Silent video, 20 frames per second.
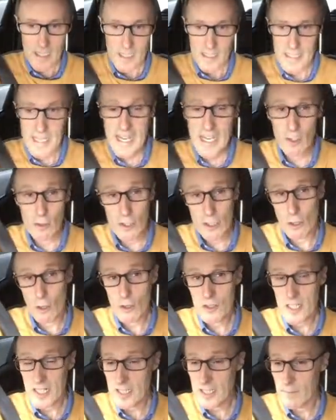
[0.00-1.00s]
you can only go
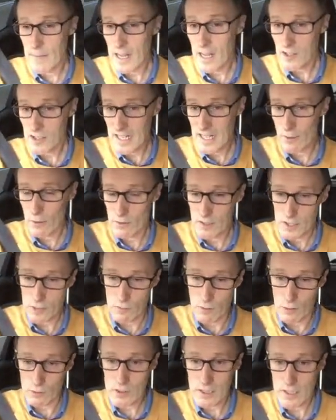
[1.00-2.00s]
60 miles an hour on this
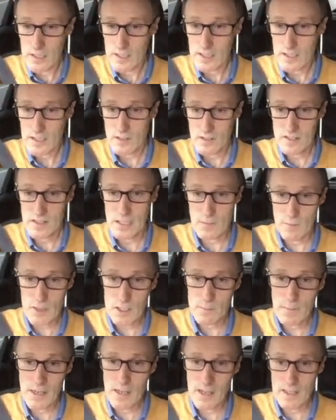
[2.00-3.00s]
road. It's a 70
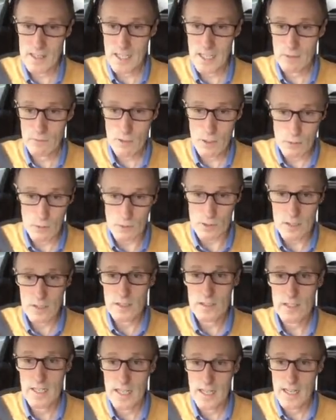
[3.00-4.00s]
mile an hour road.
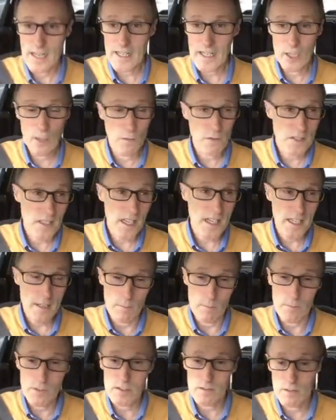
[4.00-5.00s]
I can overtake him
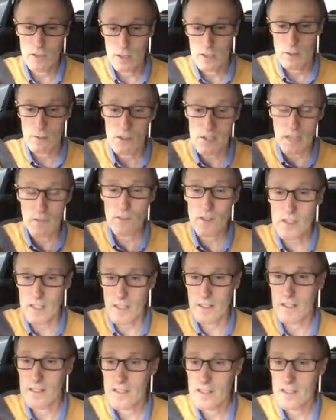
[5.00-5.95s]
because I'm going to do 70.